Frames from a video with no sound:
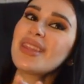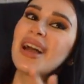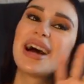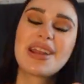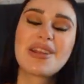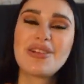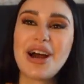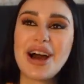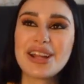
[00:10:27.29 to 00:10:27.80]

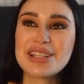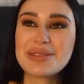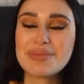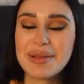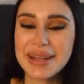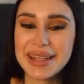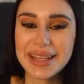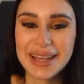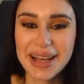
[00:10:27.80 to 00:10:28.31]
I don't know how to
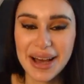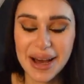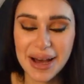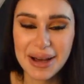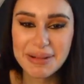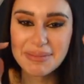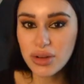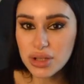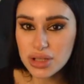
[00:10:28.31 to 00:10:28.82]
explain it.
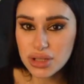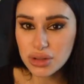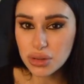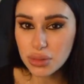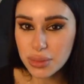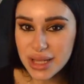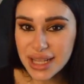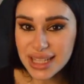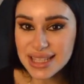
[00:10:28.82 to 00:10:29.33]
First
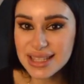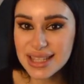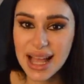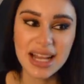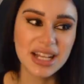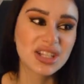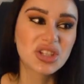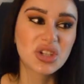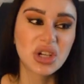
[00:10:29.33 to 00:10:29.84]
2 weeks,
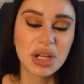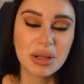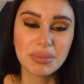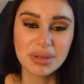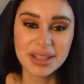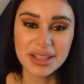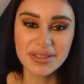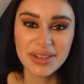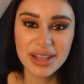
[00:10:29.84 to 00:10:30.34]
I just couldn't
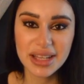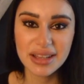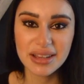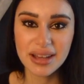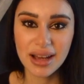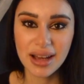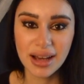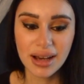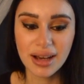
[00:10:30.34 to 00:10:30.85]
believe it.
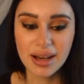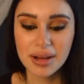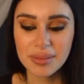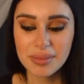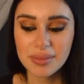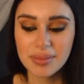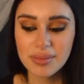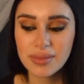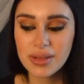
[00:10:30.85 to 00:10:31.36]

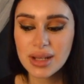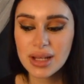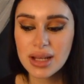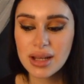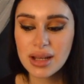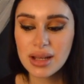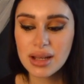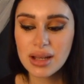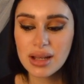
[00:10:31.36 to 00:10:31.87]

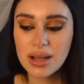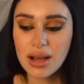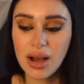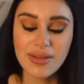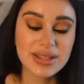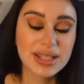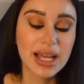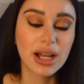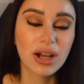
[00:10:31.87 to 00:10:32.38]

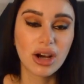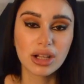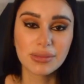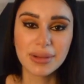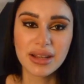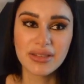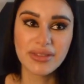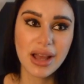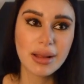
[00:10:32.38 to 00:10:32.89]
Obviously, I called
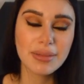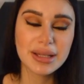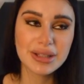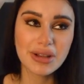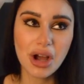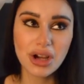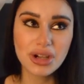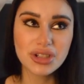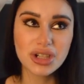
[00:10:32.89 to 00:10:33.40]
my family
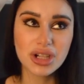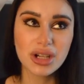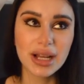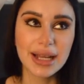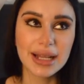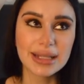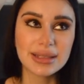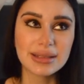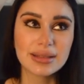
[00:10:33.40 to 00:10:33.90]
doctor
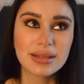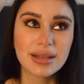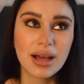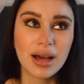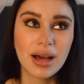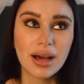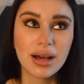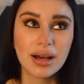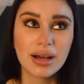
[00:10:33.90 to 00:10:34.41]
and
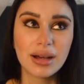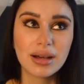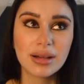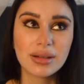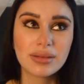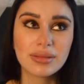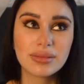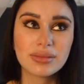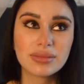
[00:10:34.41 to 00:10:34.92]

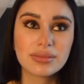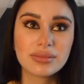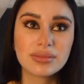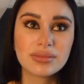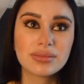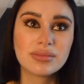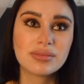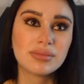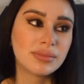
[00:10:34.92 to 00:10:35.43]

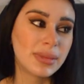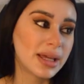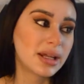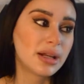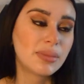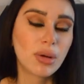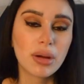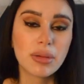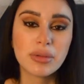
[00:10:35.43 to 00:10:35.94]
made
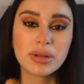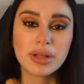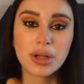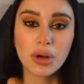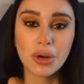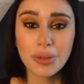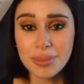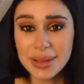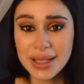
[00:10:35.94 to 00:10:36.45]
an appointment with an
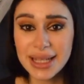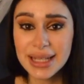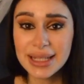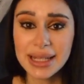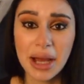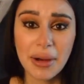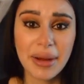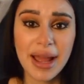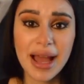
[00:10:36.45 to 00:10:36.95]
OB, and
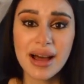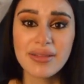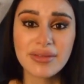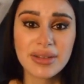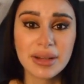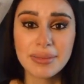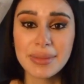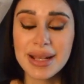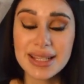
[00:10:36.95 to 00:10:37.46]
now I have
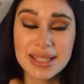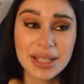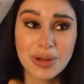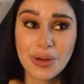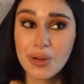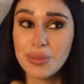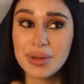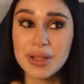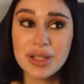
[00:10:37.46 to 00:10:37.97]
an amazing
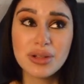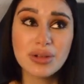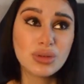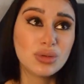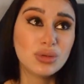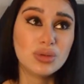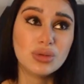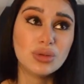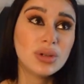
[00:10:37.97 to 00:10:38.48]
OB
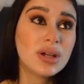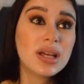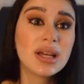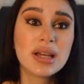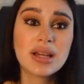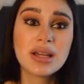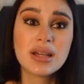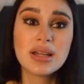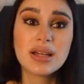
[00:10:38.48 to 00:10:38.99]
who
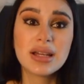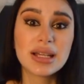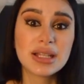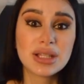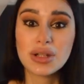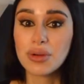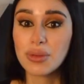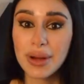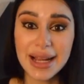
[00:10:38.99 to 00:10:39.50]

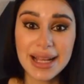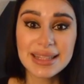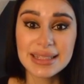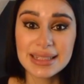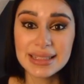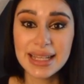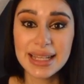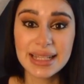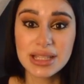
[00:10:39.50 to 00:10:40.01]
is great
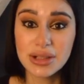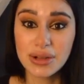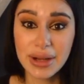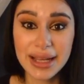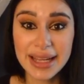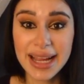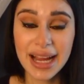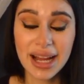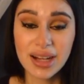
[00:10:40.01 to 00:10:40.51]
and takes
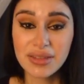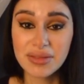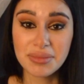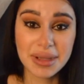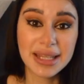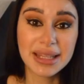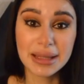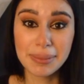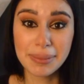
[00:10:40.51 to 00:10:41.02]
great care of
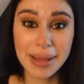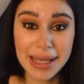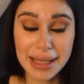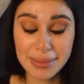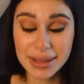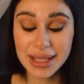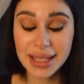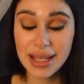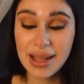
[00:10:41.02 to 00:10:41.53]
me and the
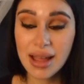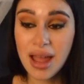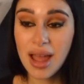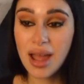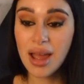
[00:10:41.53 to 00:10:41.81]
baby.